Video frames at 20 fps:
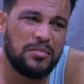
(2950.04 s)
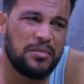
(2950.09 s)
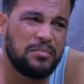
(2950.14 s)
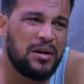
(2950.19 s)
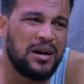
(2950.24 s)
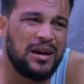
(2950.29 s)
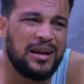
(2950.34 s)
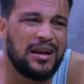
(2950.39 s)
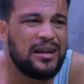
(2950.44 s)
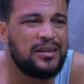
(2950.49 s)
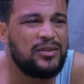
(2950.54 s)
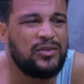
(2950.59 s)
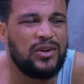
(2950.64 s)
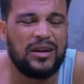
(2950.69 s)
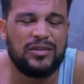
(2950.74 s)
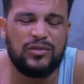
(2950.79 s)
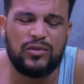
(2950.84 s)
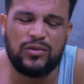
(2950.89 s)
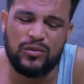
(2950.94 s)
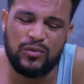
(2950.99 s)
Mama, I
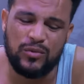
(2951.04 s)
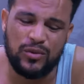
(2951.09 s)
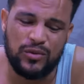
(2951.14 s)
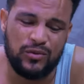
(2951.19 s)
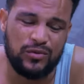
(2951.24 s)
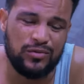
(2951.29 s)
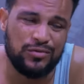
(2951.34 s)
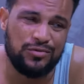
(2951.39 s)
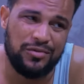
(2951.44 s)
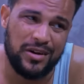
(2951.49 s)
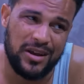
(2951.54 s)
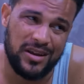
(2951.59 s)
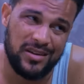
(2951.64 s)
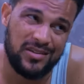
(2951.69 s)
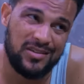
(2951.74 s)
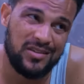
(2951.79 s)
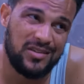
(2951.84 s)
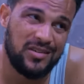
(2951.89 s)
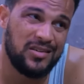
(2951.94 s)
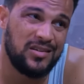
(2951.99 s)
just want to
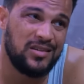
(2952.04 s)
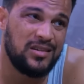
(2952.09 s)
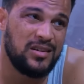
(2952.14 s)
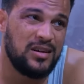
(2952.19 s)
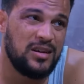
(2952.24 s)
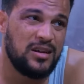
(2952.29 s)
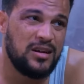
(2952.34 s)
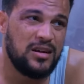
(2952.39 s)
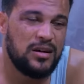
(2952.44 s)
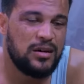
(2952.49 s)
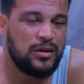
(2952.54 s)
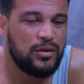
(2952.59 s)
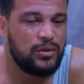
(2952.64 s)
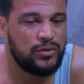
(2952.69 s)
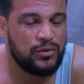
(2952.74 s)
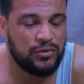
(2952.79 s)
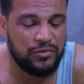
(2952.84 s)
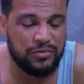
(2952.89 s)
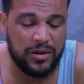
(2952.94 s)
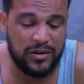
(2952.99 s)
rest. I
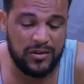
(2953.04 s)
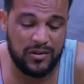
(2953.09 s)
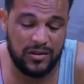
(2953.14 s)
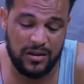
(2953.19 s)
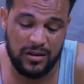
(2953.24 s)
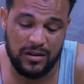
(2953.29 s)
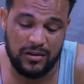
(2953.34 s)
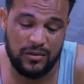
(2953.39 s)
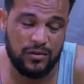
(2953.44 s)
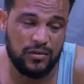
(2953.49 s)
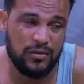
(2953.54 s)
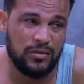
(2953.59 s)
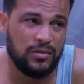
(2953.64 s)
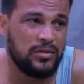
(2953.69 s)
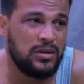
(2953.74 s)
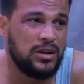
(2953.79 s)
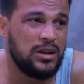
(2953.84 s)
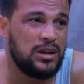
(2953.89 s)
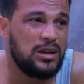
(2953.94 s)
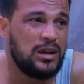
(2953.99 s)
want to rest a little.
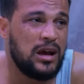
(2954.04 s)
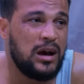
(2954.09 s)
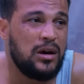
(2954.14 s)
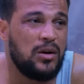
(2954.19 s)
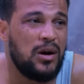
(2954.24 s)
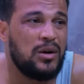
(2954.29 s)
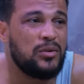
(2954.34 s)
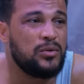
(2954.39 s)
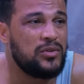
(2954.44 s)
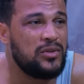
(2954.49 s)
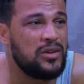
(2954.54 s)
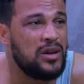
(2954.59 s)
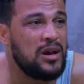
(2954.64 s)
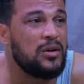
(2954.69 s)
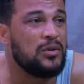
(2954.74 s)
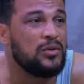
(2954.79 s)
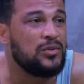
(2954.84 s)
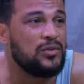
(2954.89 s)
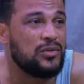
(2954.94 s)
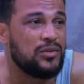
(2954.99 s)
Eh? I'll see her
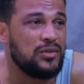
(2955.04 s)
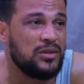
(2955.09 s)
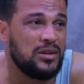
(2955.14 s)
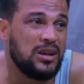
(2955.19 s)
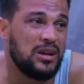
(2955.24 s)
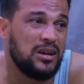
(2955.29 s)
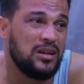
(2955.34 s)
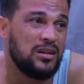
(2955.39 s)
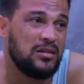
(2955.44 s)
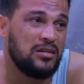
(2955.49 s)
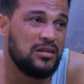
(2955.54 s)
on Sunday.